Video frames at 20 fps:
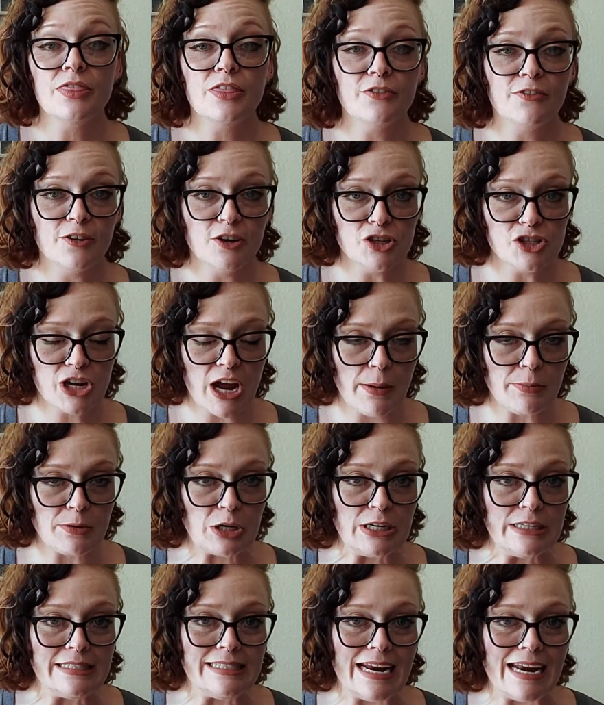The first chapter
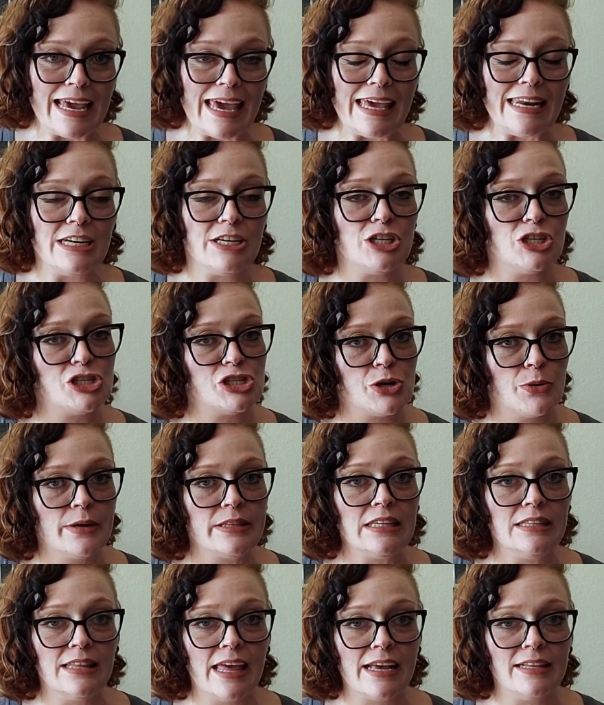is dedicated to showing
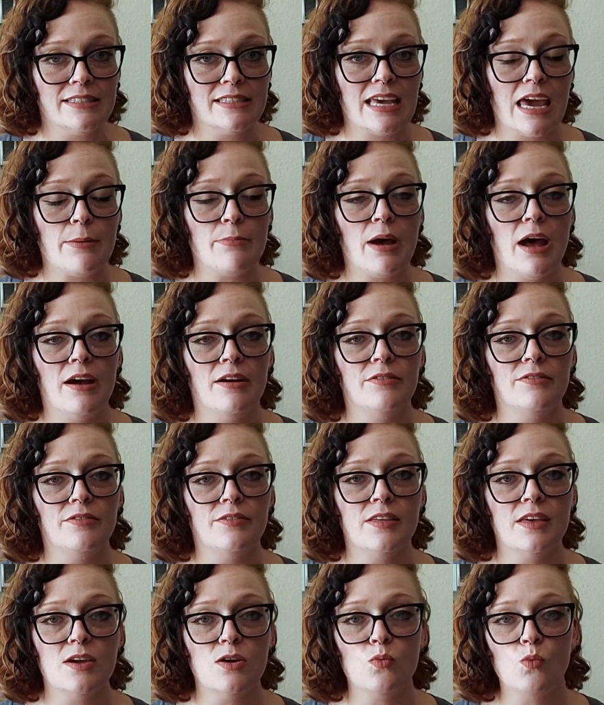the landscape of
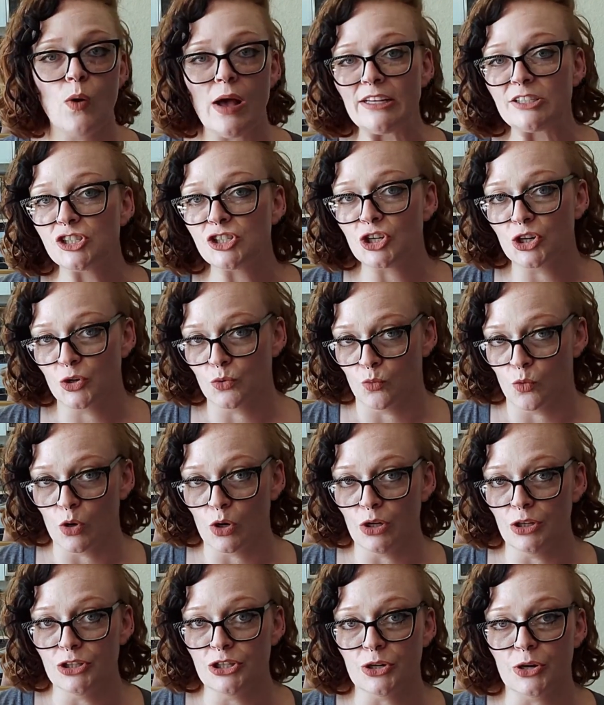the Western
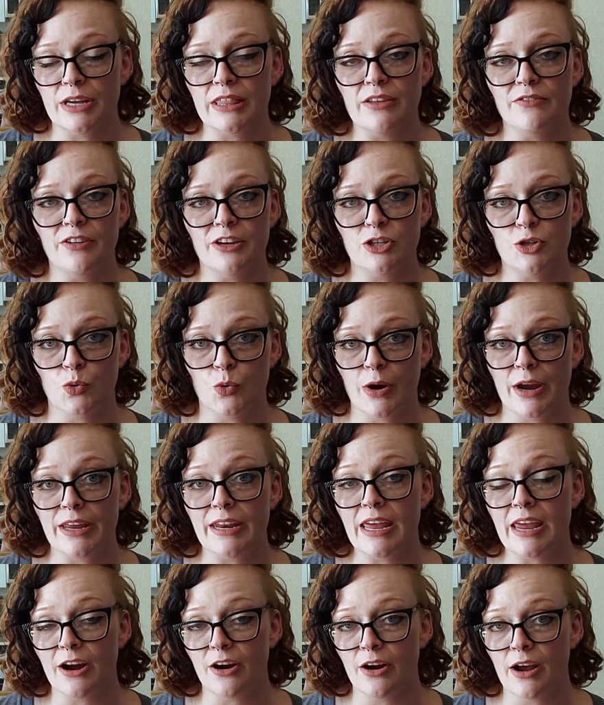world during the Victorian
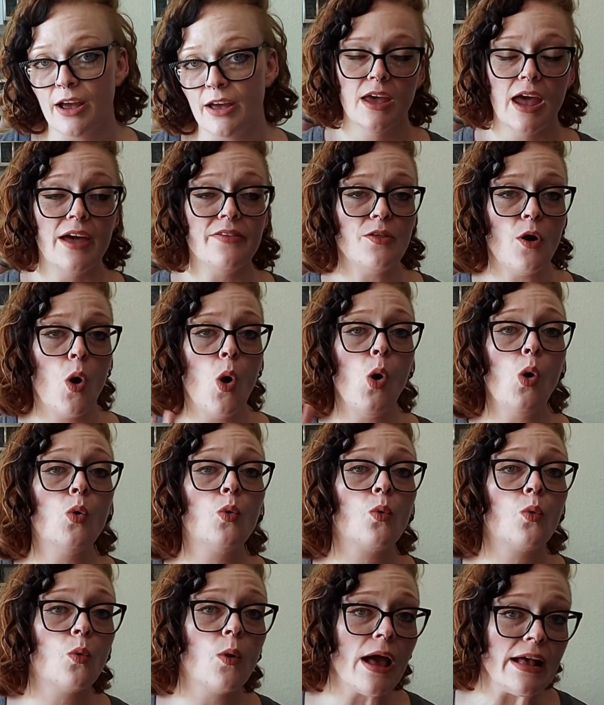era. And the whole
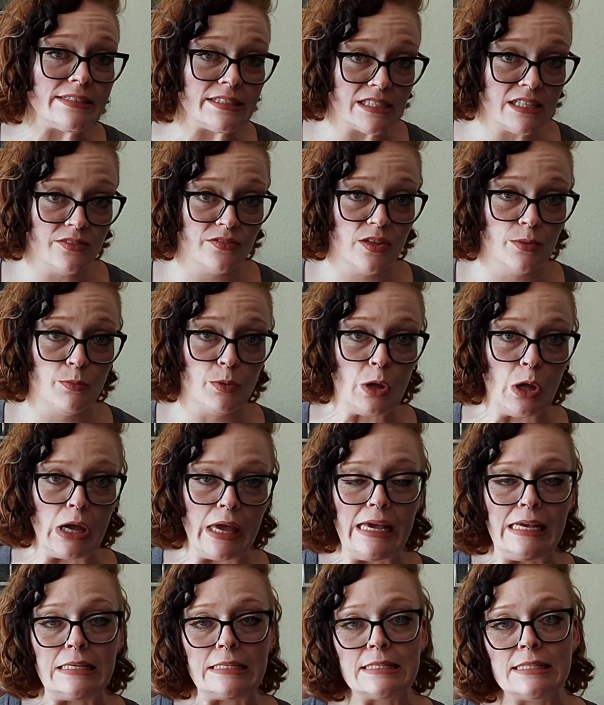rest of the book
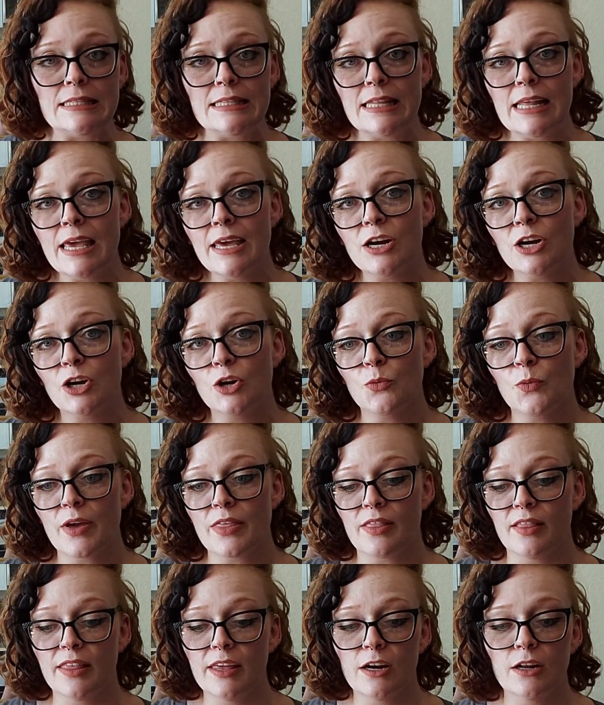is littered
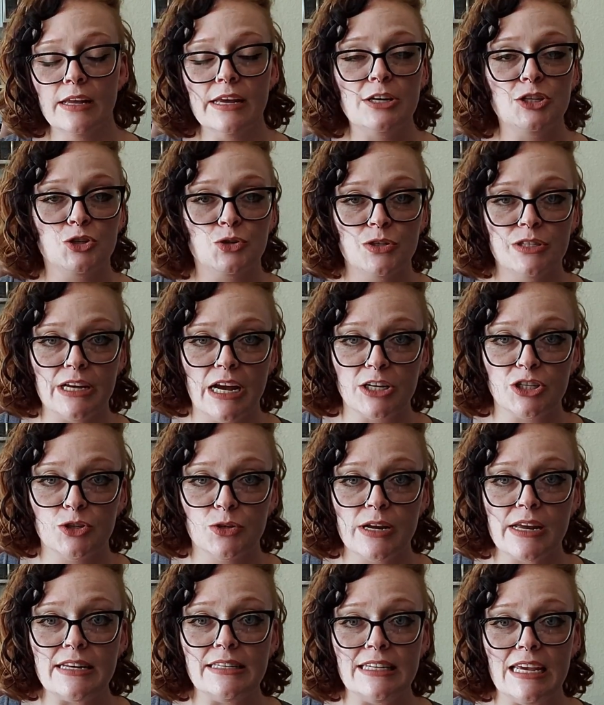with little
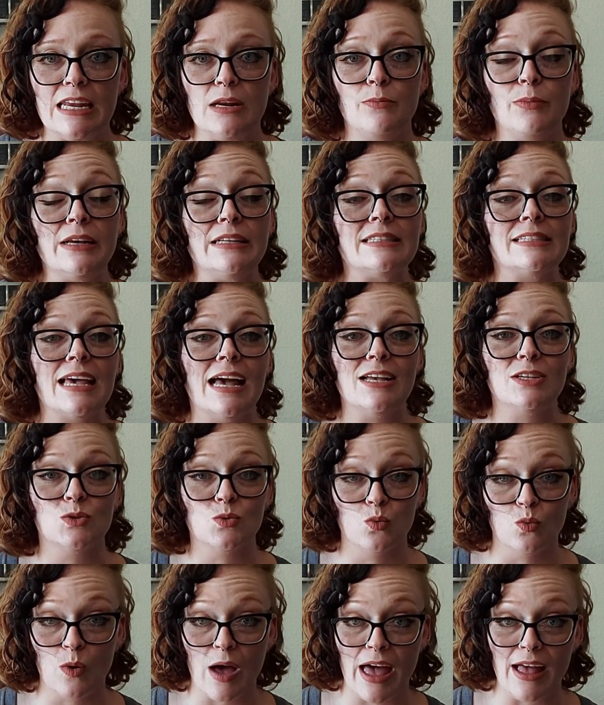introductory tidbits as
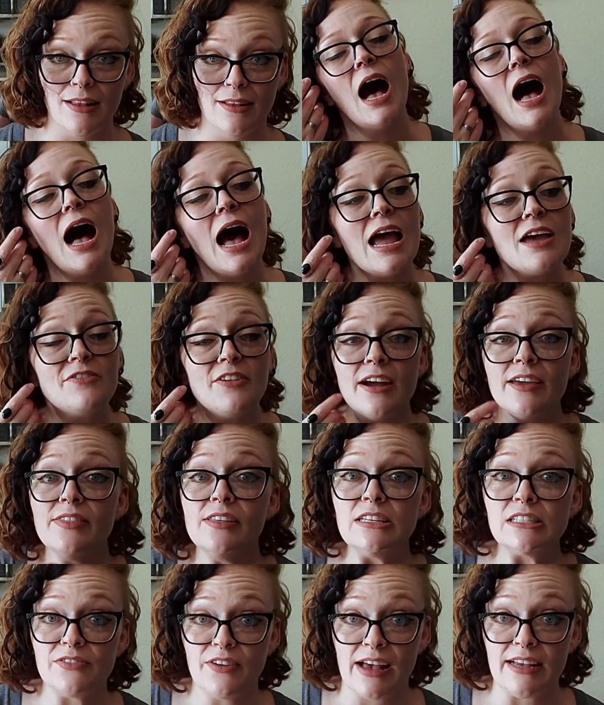well. I find
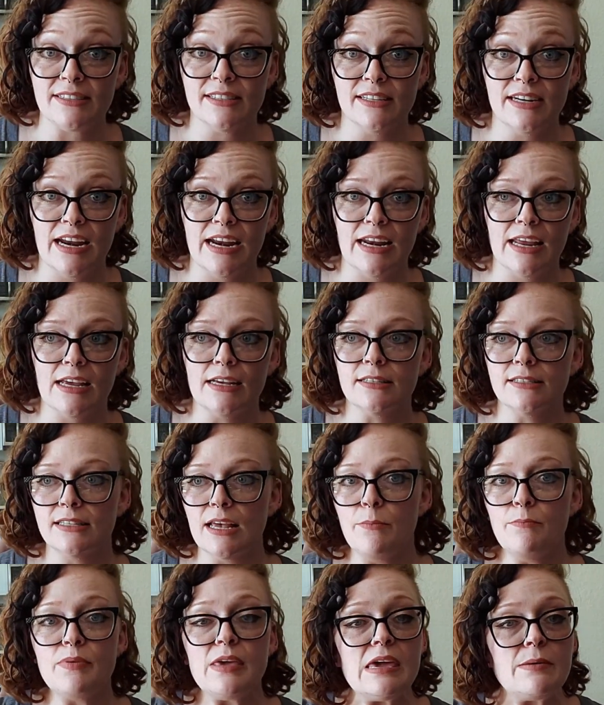this fascinating.
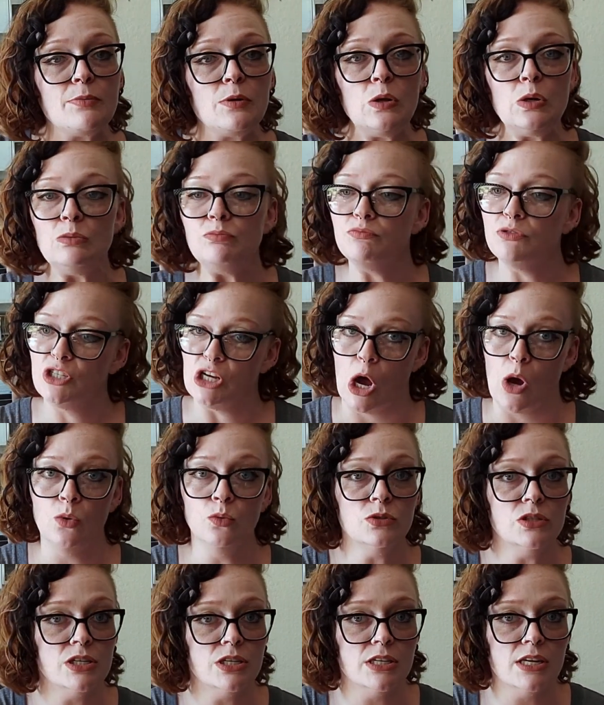Some people
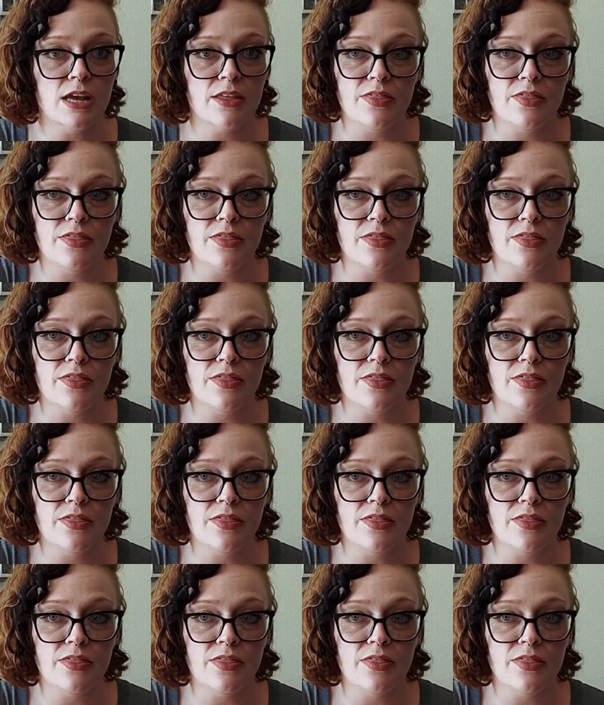don't.